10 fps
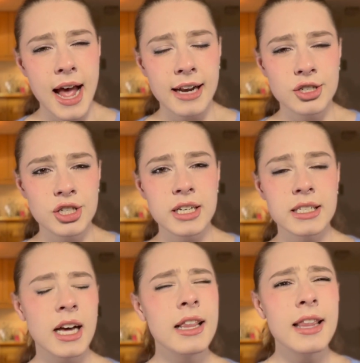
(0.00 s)
and she
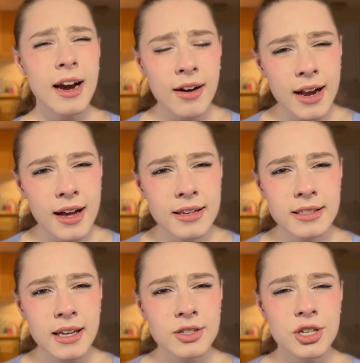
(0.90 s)
is
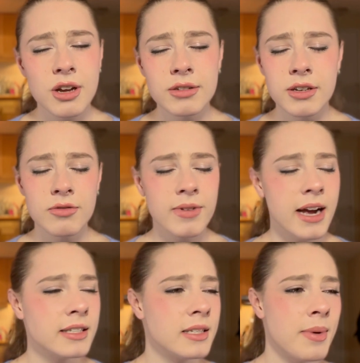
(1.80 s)
hilarious, and she goes on
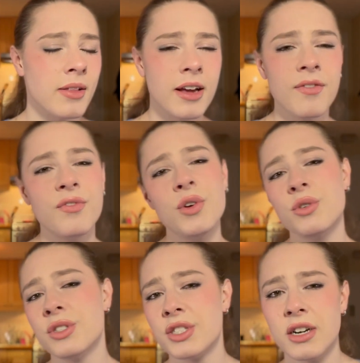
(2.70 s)
rants about like
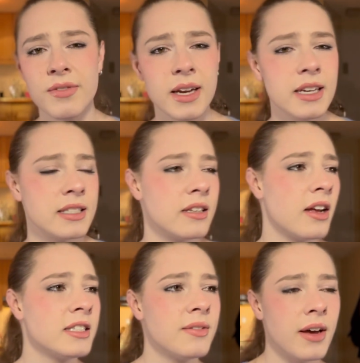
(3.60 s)
food service and
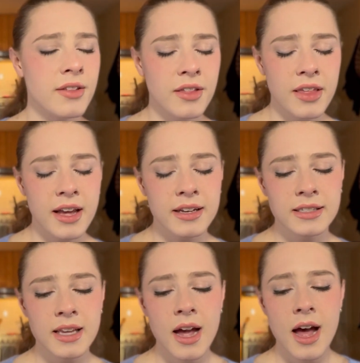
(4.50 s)
lots of other things.